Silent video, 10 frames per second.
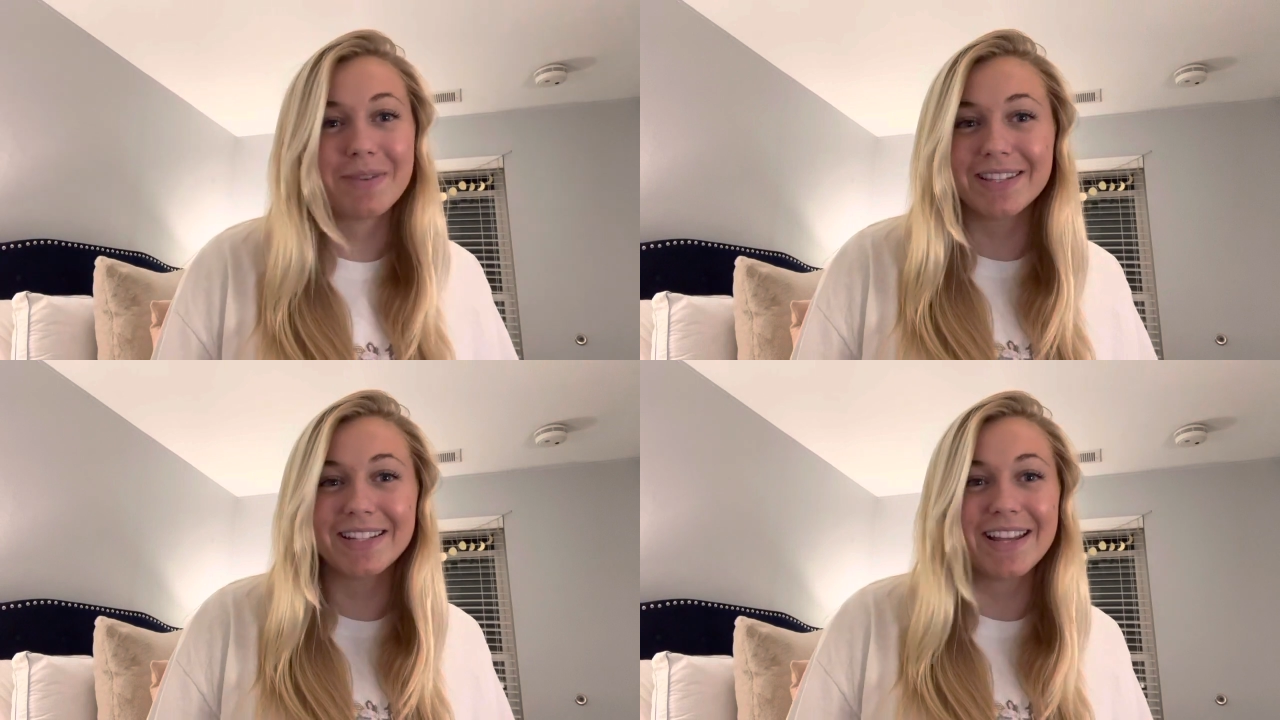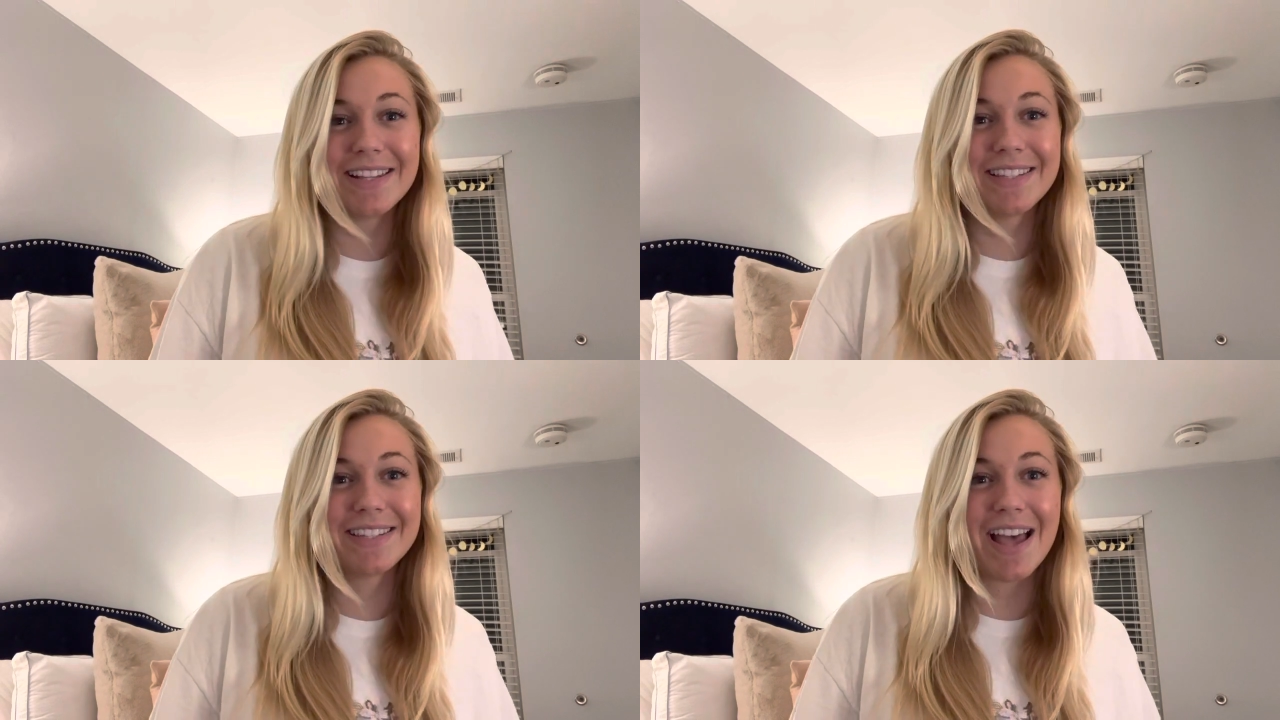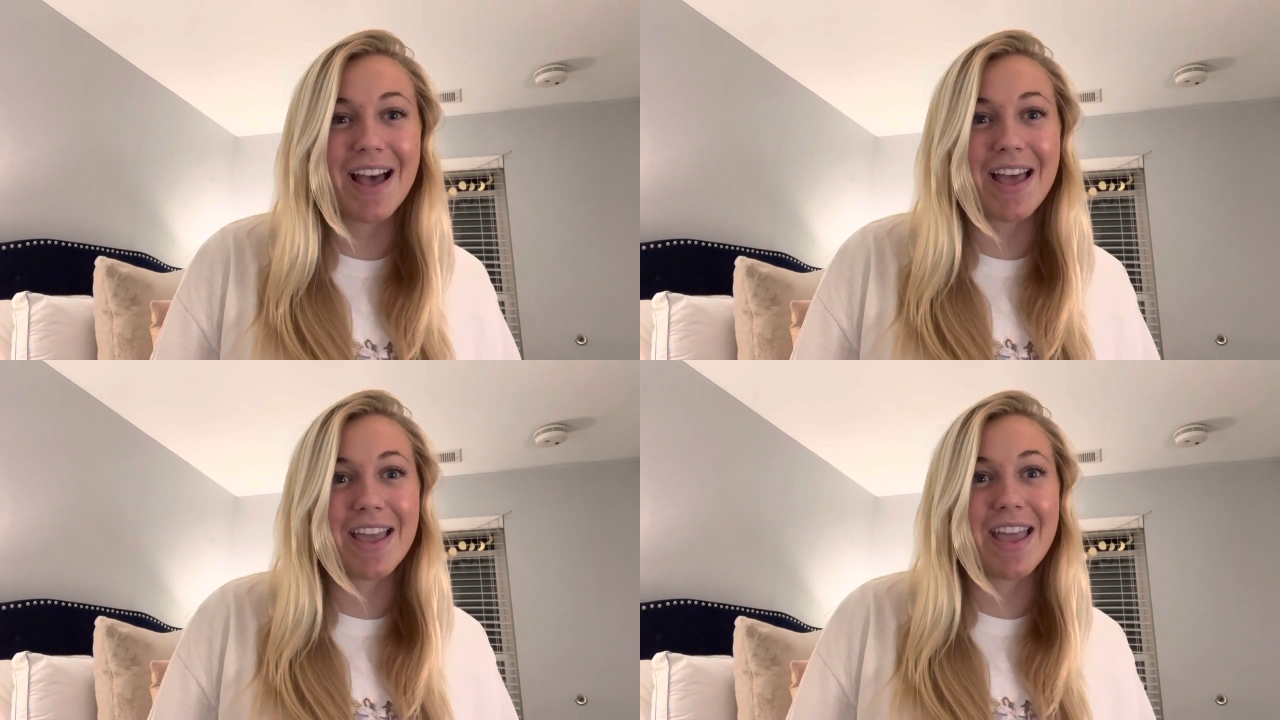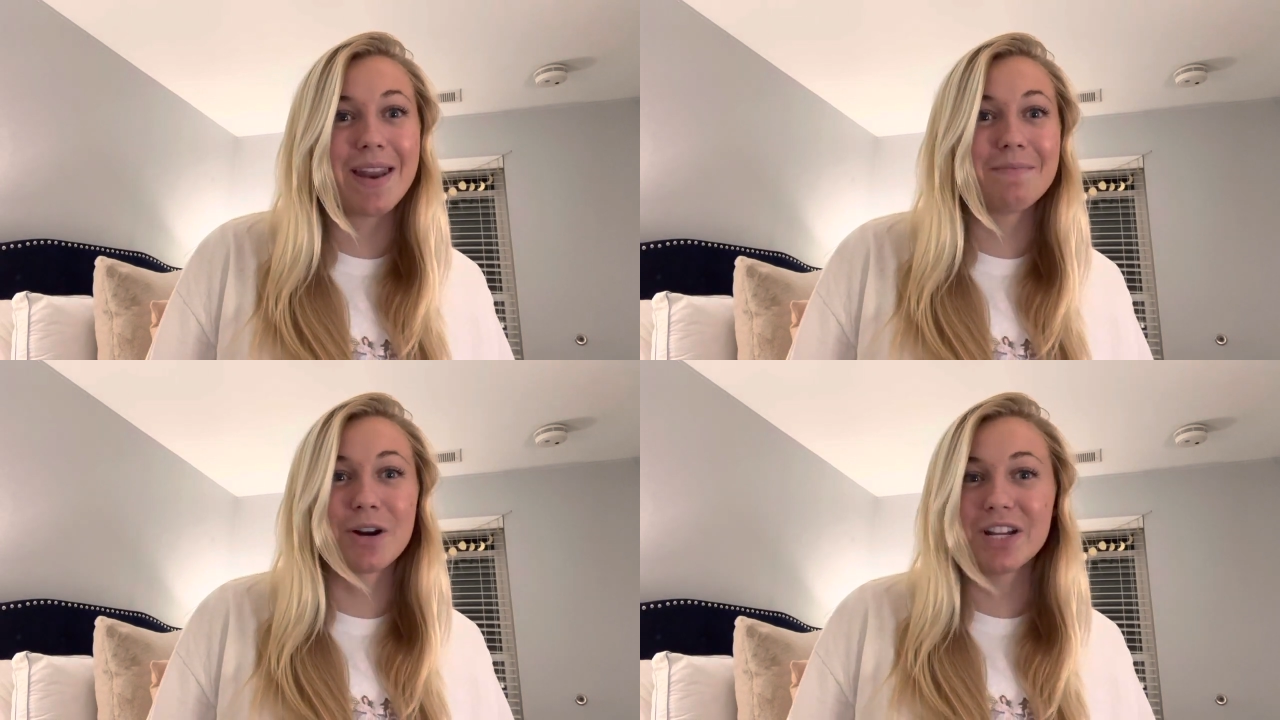business
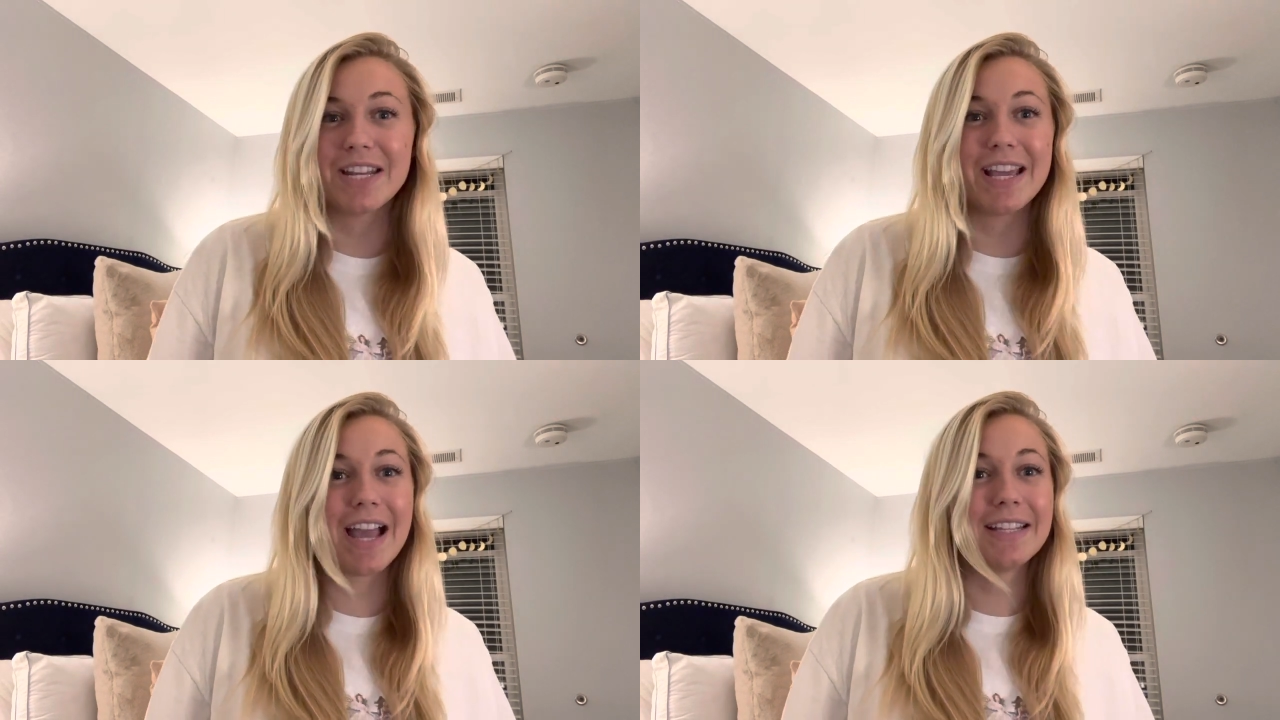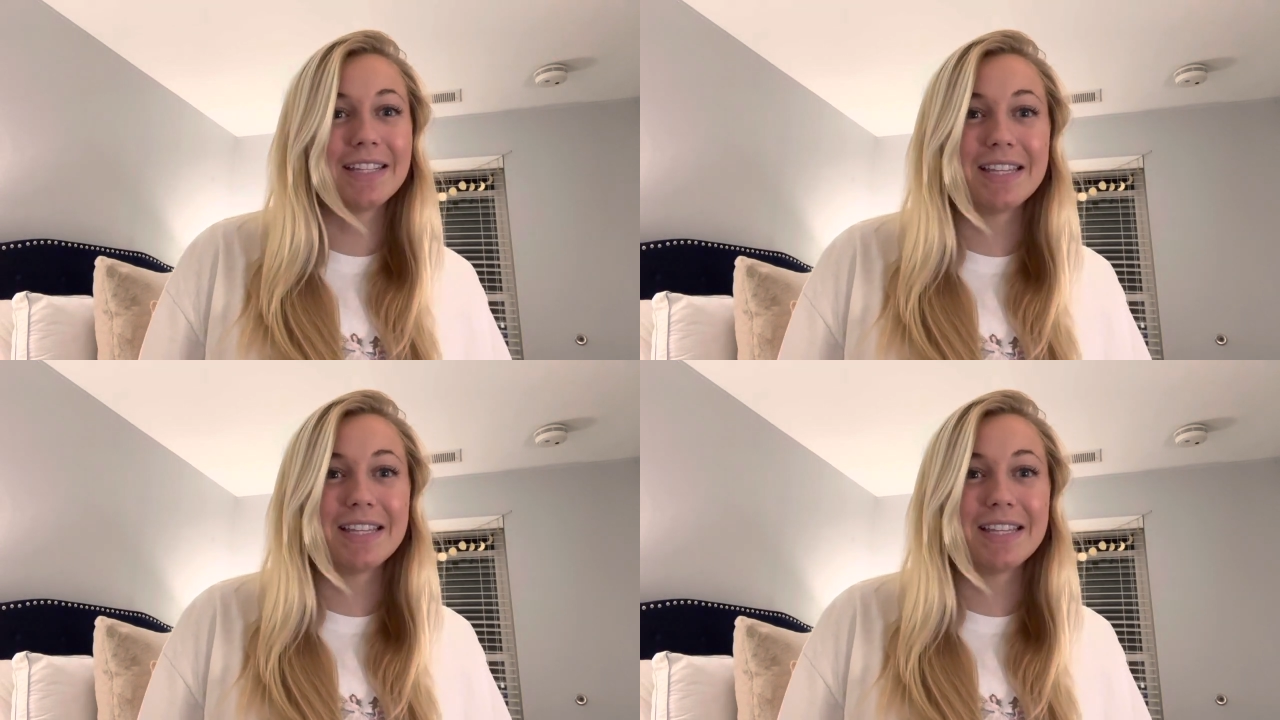and marketing IT.